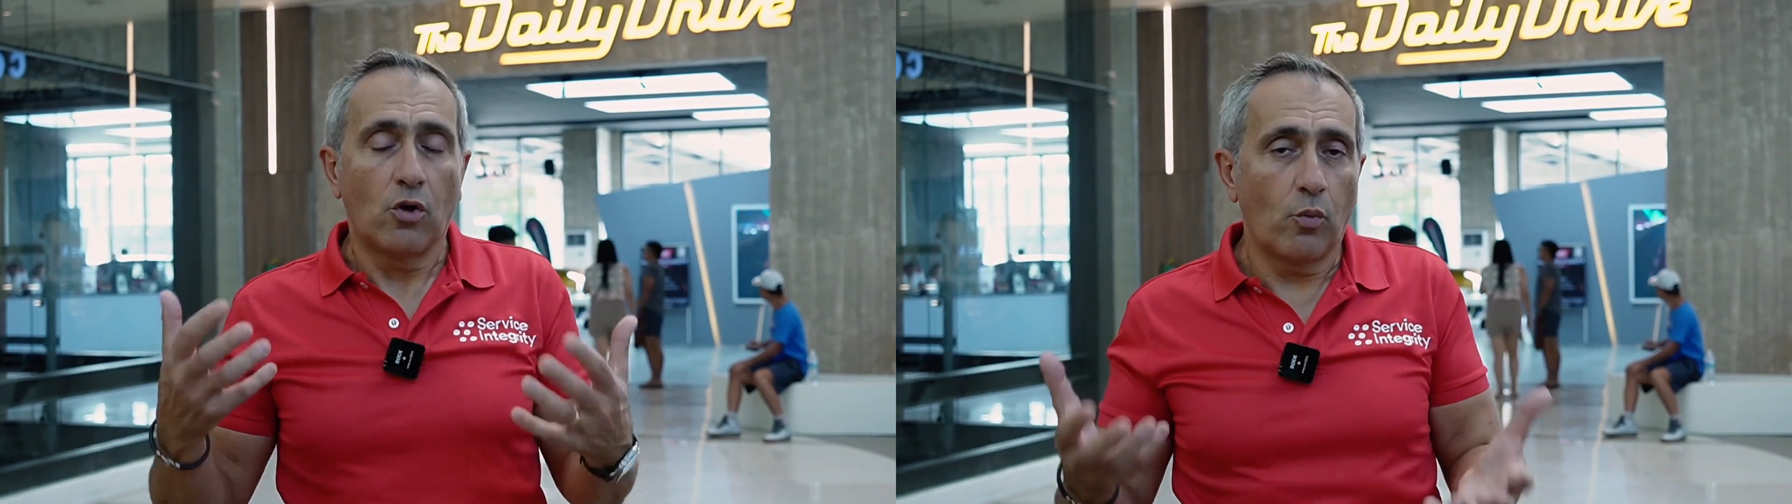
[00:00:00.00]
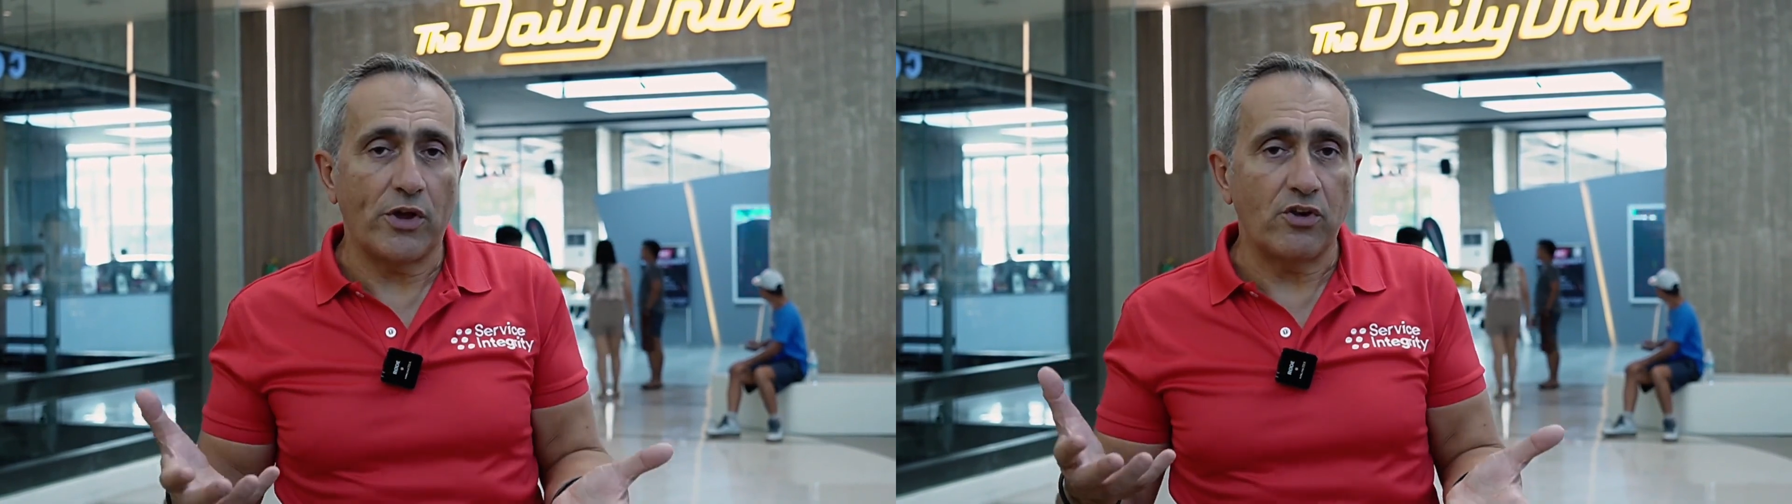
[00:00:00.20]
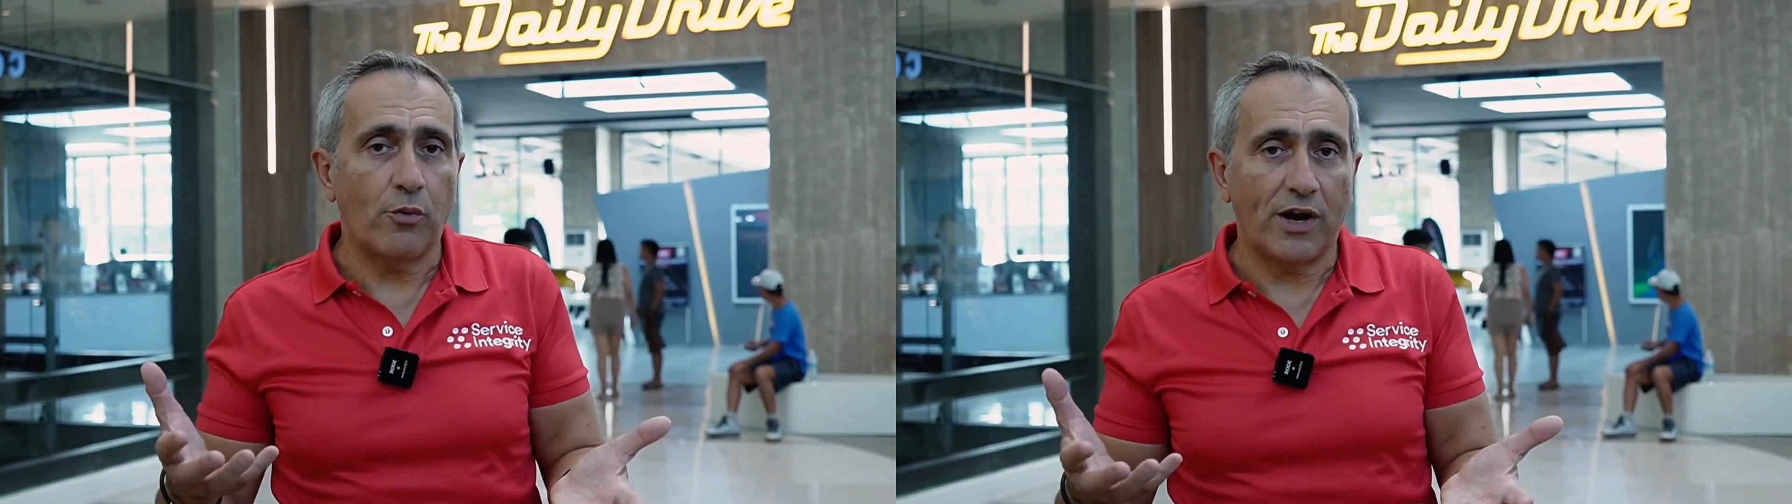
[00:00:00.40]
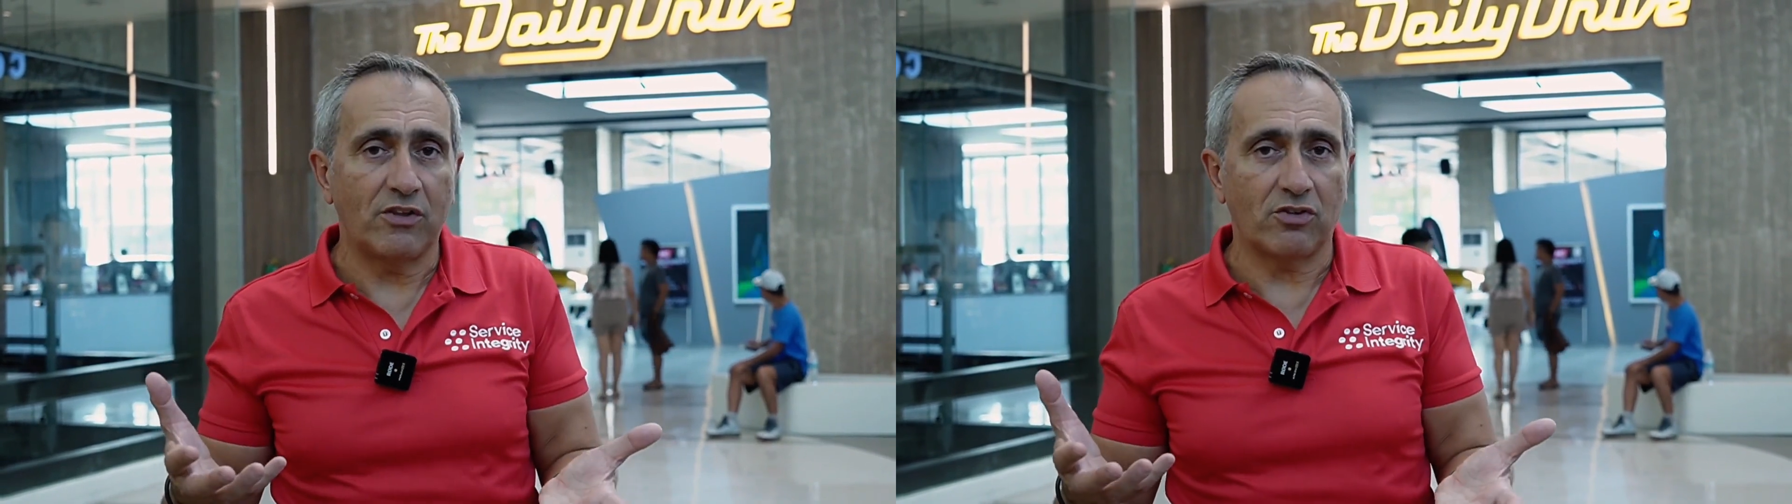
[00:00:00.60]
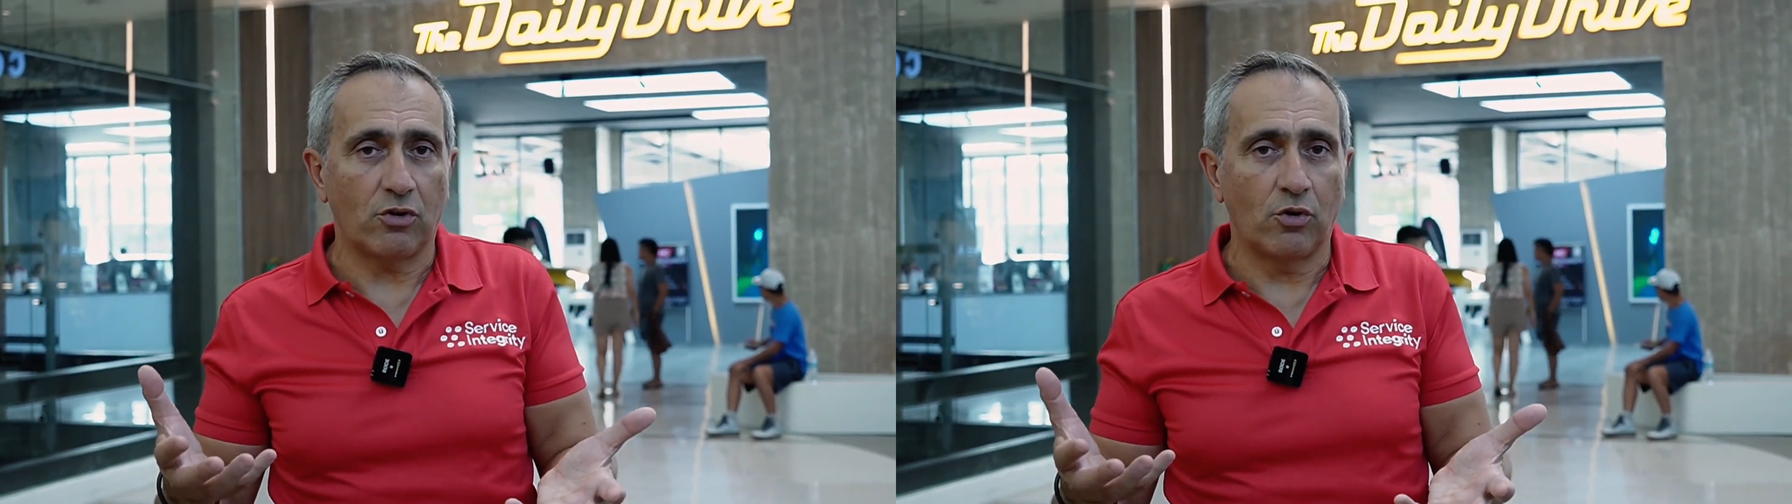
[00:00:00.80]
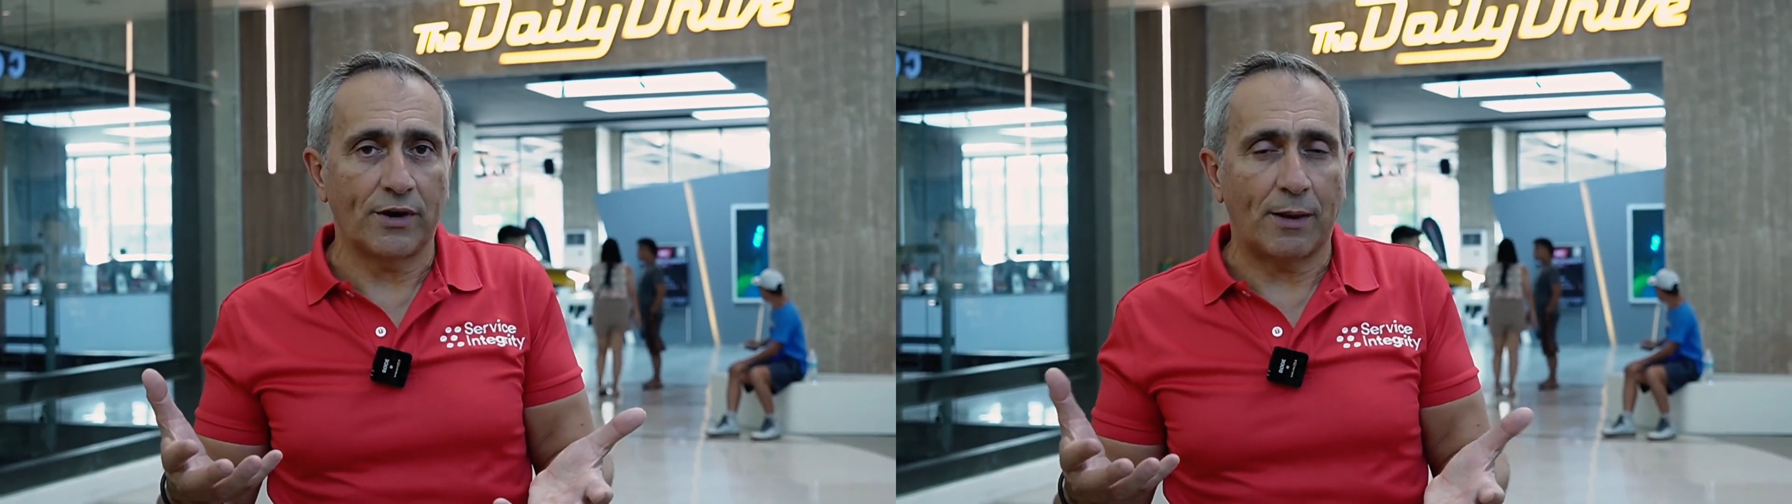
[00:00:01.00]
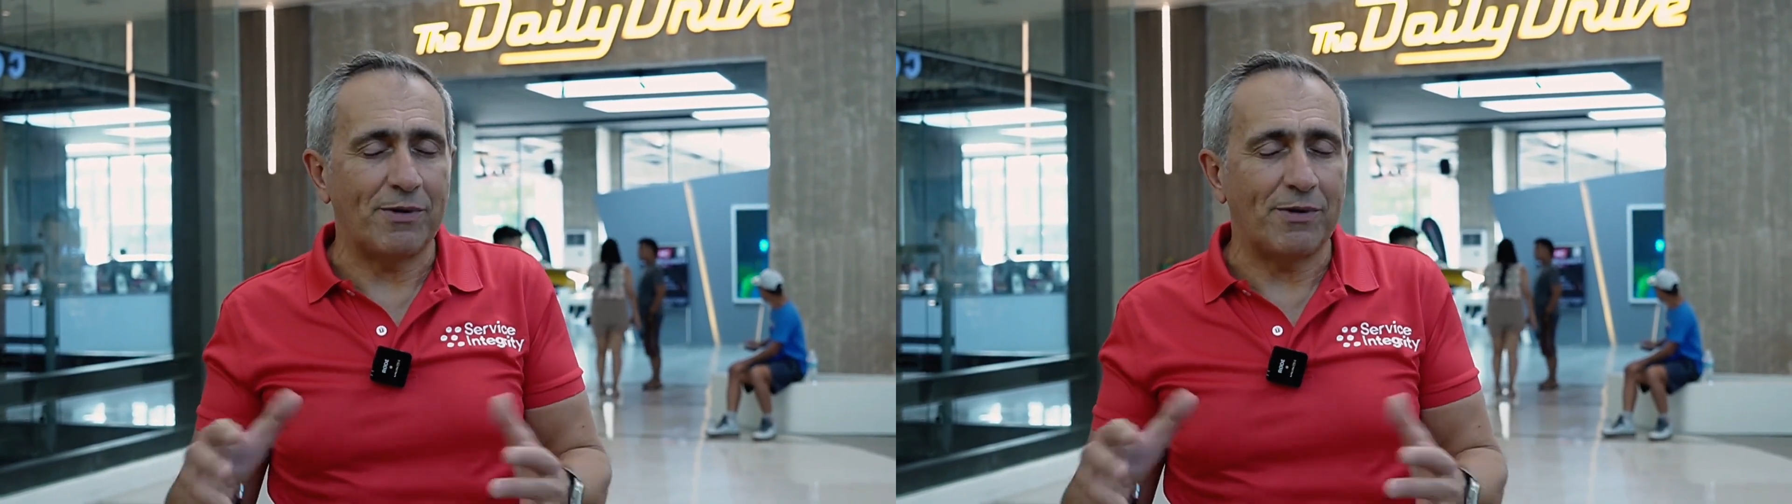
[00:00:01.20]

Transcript: when you're ready to order,